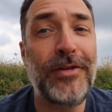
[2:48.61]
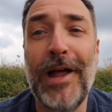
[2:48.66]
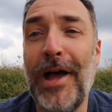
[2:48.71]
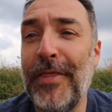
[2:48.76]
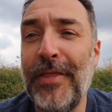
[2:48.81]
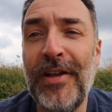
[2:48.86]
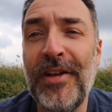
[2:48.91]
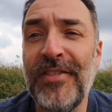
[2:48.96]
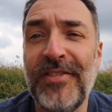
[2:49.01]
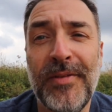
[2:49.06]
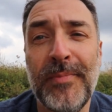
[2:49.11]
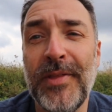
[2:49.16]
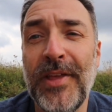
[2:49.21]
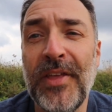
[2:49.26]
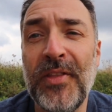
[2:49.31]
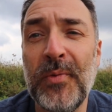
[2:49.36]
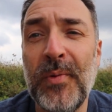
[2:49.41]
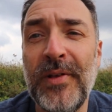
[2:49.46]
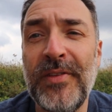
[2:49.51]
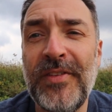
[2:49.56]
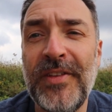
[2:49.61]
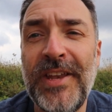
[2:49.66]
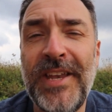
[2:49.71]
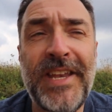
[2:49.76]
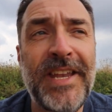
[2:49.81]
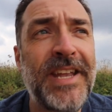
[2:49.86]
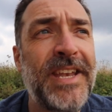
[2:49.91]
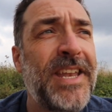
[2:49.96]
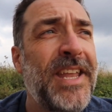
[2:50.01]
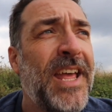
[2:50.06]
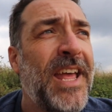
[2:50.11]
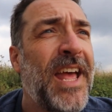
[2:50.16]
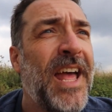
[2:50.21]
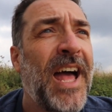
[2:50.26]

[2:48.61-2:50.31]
not there in some of the other ones that he did.